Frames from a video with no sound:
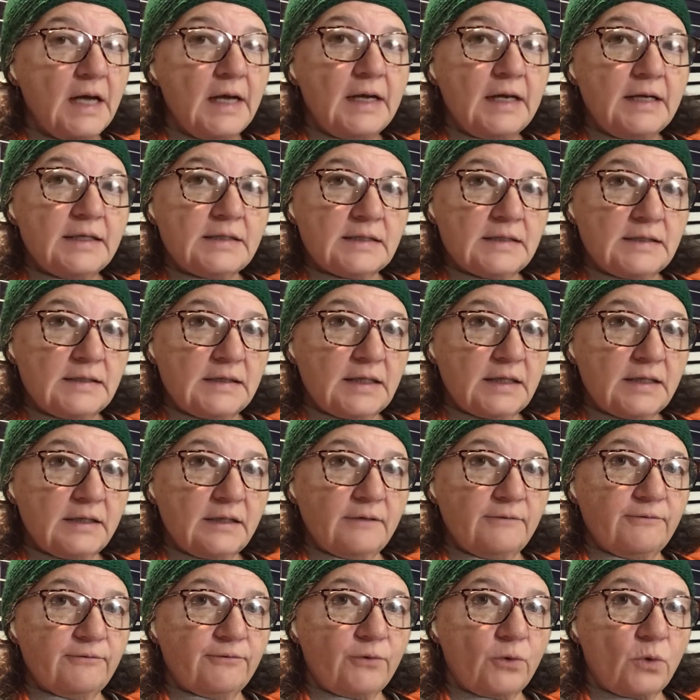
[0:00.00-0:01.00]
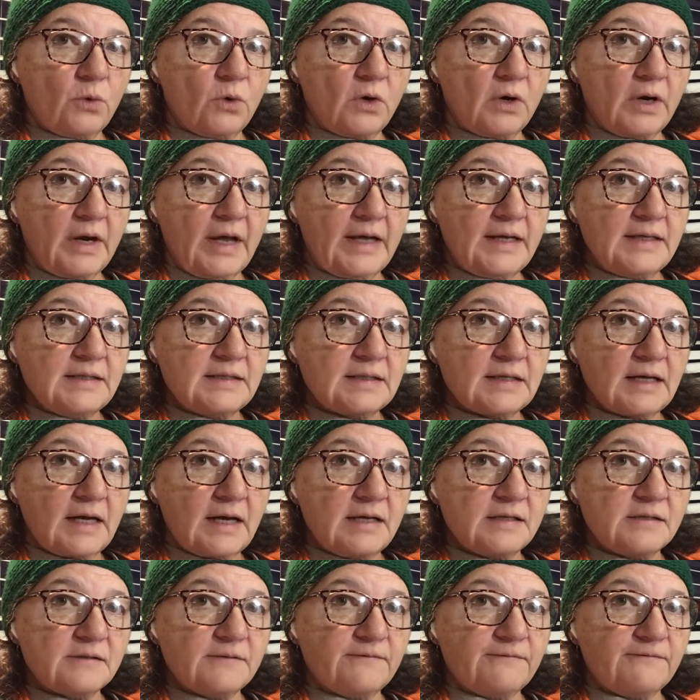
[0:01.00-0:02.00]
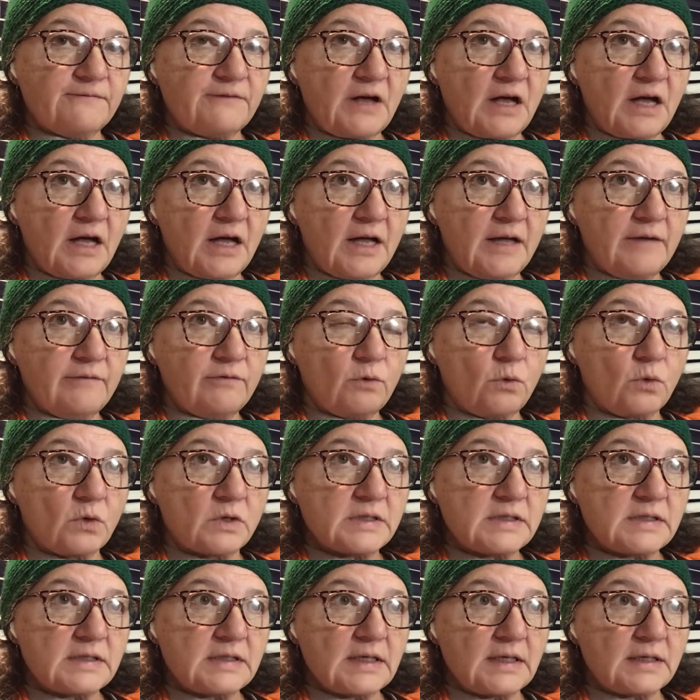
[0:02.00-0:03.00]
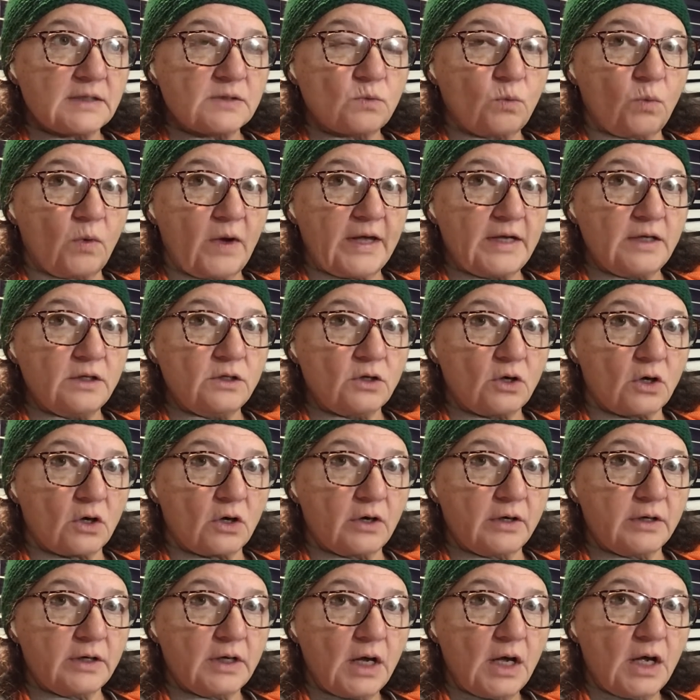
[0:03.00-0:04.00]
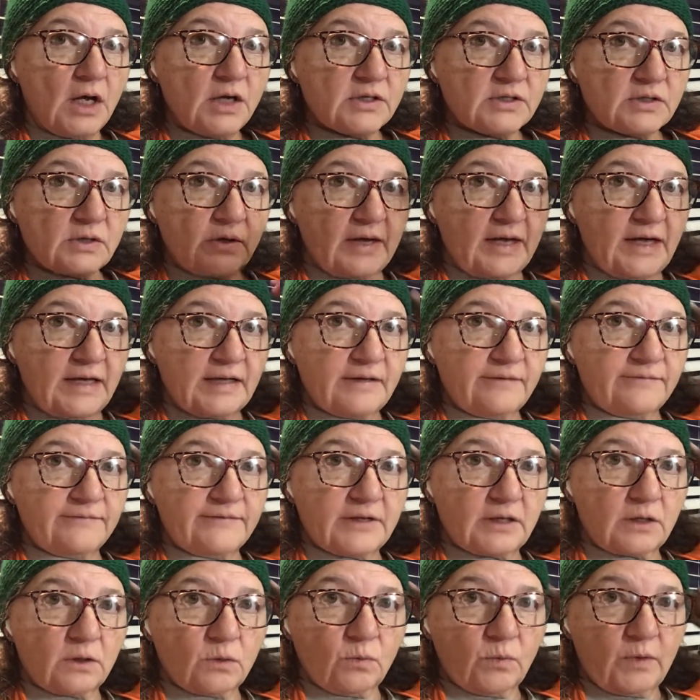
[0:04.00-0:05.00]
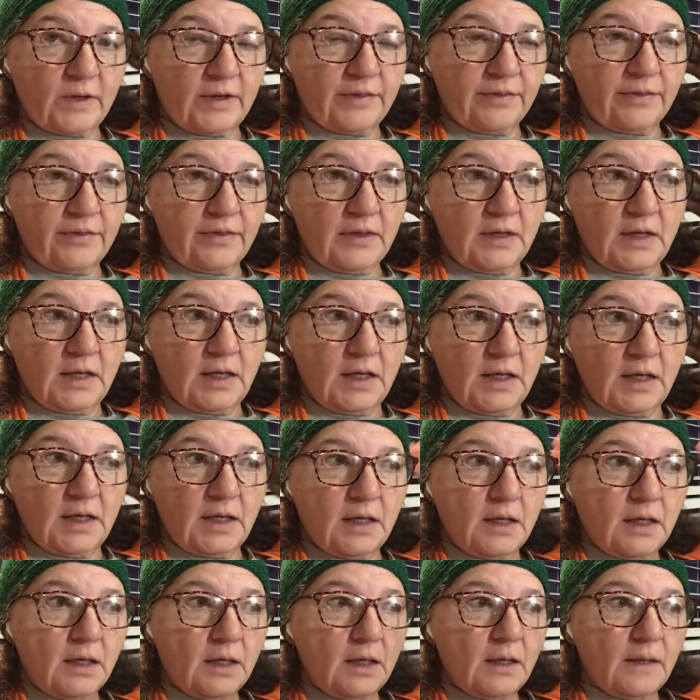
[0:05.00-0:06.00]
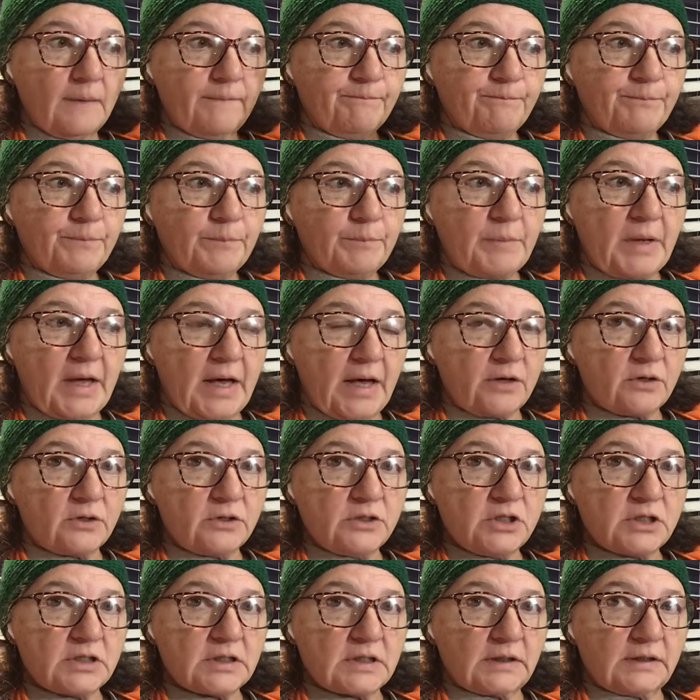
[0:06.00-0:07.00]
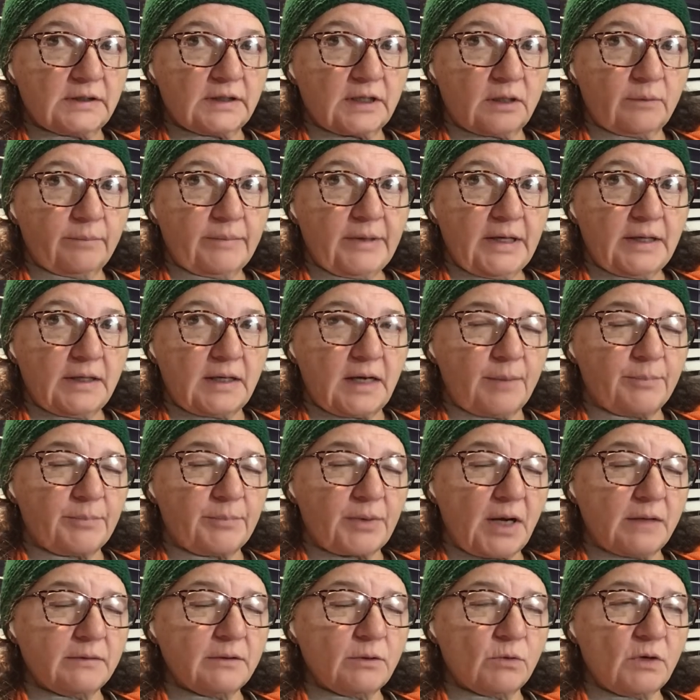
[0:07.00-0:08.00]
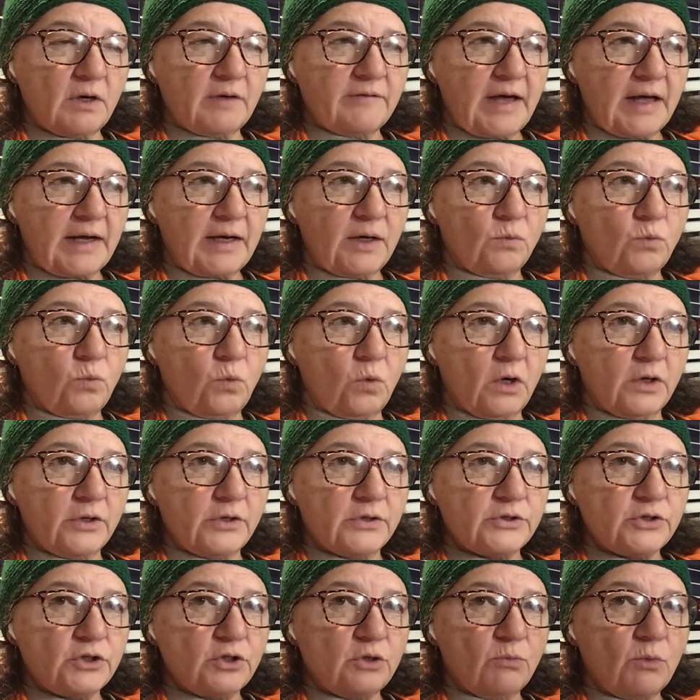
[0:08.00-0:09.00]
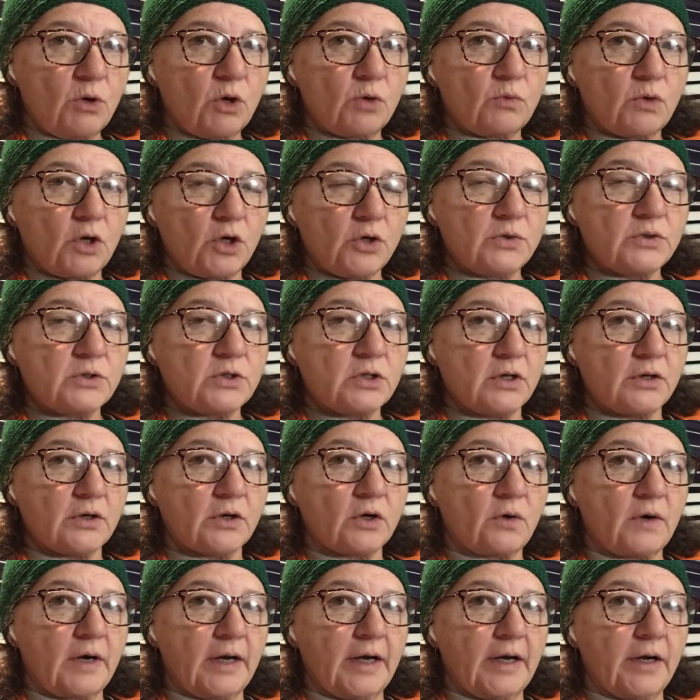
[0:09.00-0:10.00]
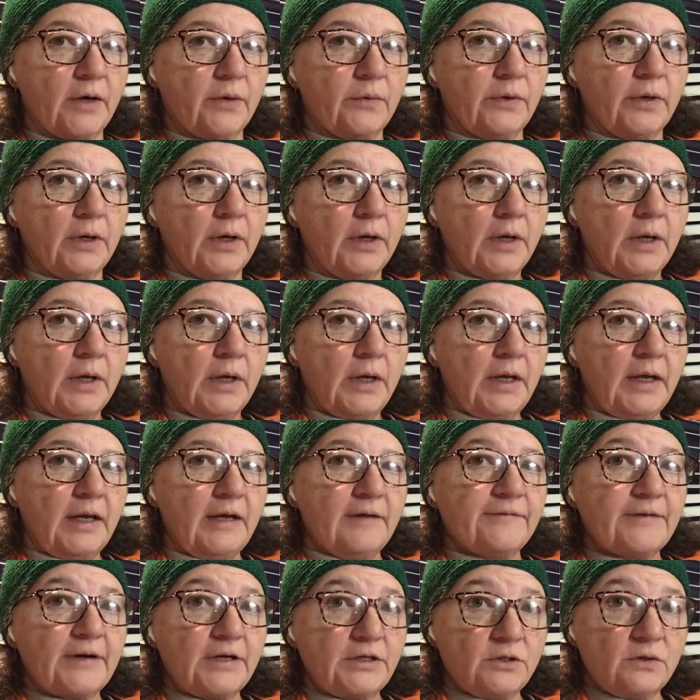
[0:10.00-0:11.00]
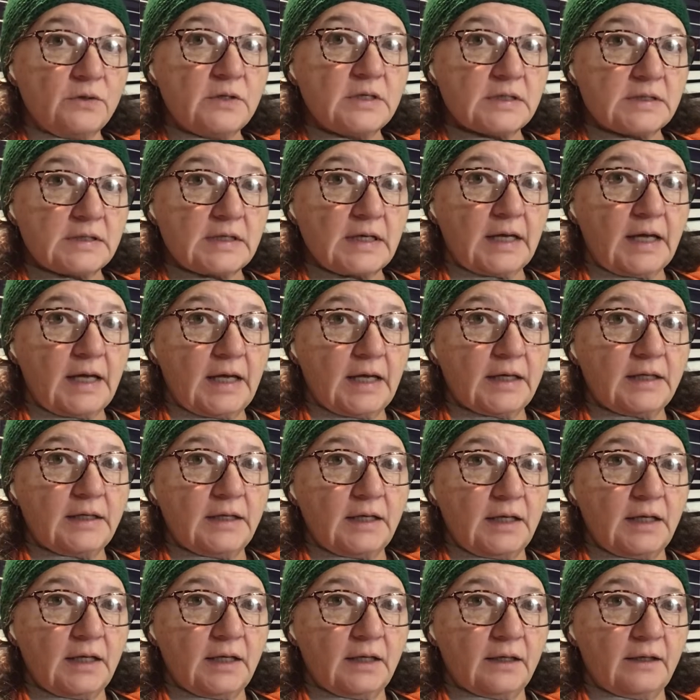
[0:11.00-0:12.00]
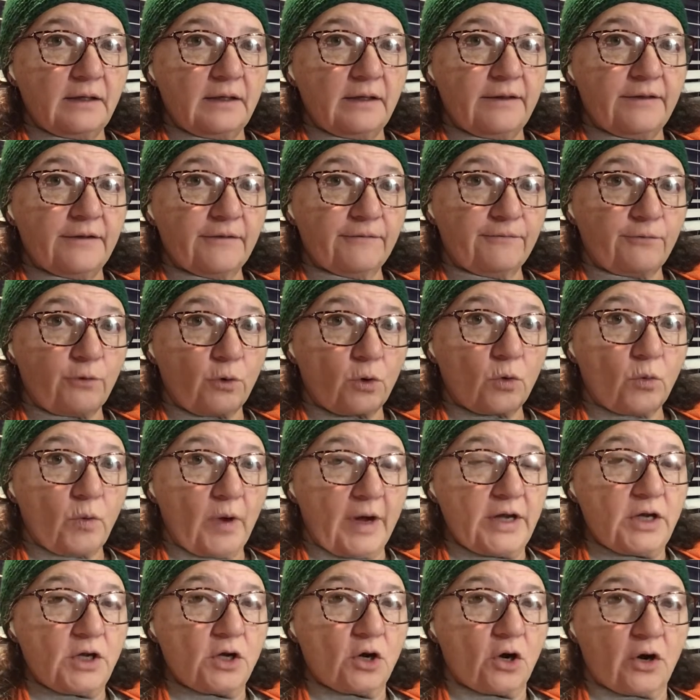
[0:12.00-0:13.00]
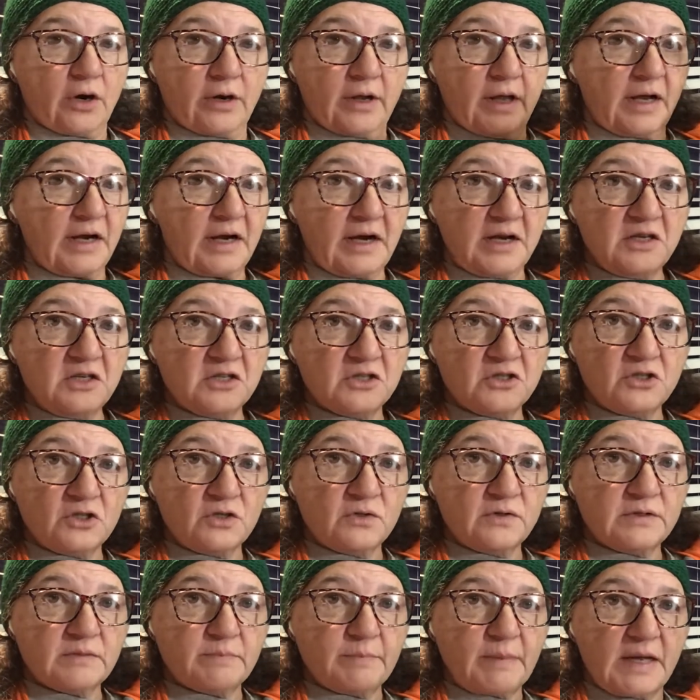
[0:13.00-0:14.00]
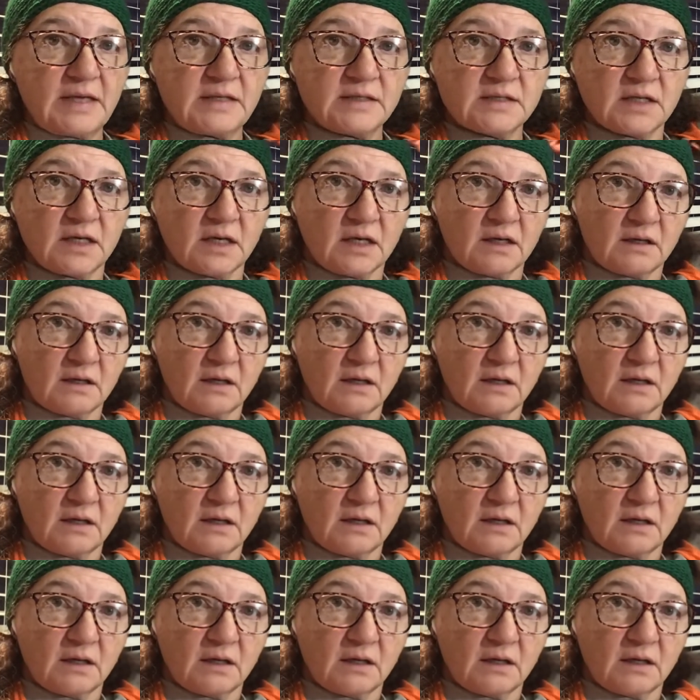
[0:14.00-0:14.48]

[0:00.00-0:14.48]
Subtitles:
It's intended for a size 5 or 6 weight yarn, so I had to fiddle with the pattern just a little bit. I probably would have added 1 or 2 more rows to the crown if I do this again in the 4 weight yarn. And I just used basic